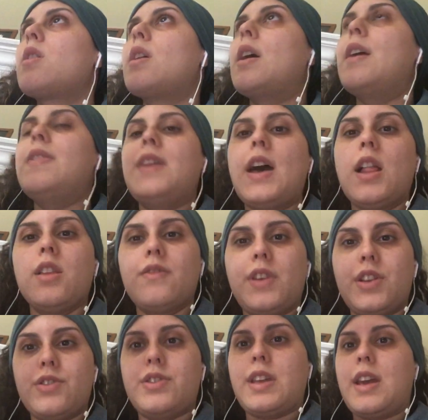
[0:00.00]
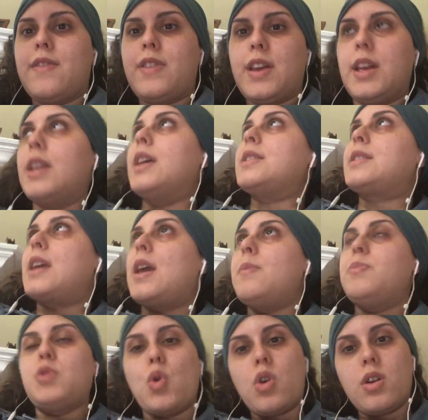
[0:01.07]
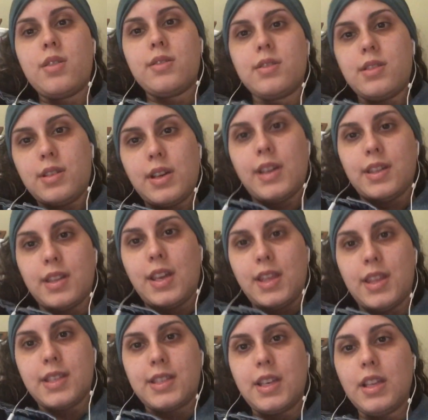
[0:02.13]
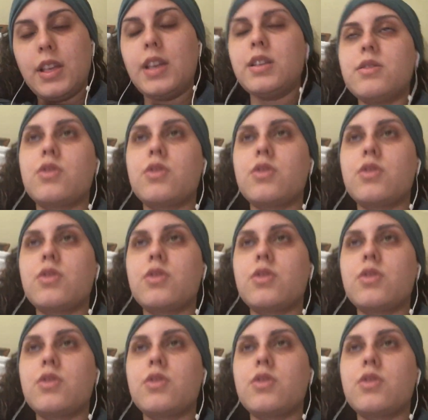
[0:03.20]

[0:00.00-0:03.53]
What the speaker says: the elevators they have like an escape door in the ceiling.